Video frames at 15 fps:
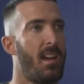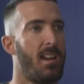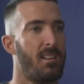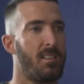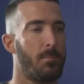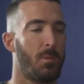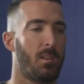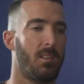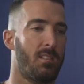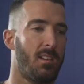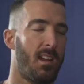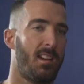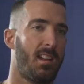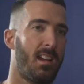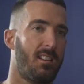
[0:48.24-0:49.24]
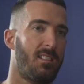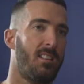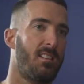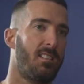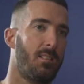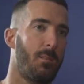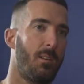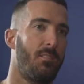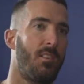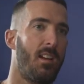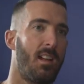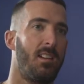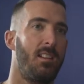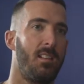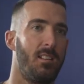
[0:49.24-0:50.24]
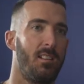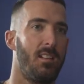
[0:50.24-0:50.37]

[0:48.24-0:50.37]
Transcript: asked, because I had access to a van,